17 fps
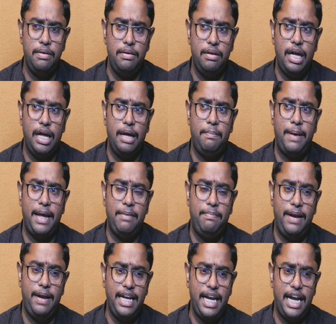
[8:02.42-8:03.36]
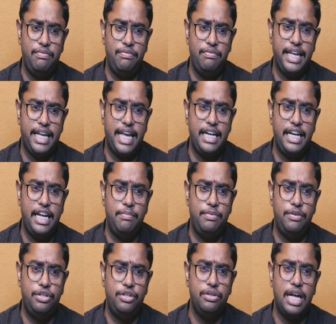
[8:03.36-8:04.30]
pipeline and we can
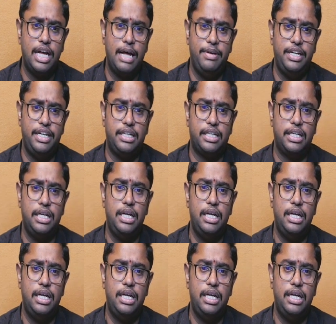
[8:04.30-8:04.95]
able to commit it.